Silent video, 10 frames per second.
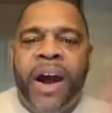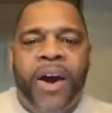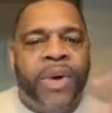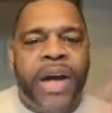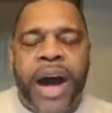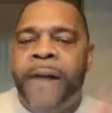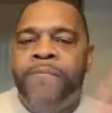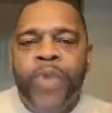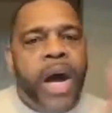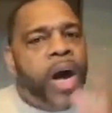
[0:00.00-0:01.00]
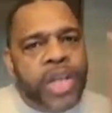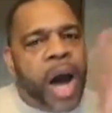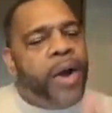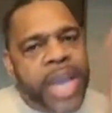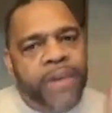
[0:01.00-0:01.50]
Oh God, are
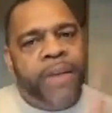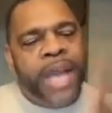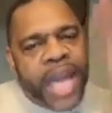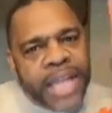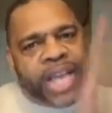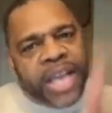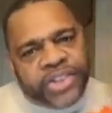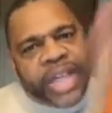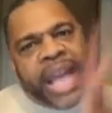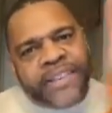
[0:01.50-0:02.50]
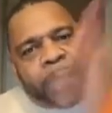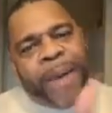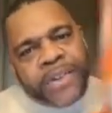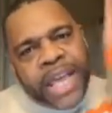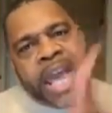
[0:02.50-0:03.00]
y'all hearing me? This thing is
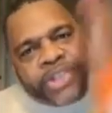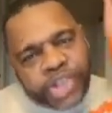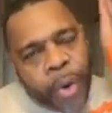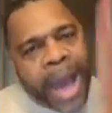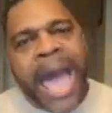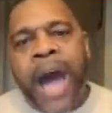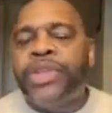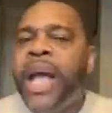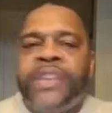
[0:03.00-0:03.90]
about to hit your house.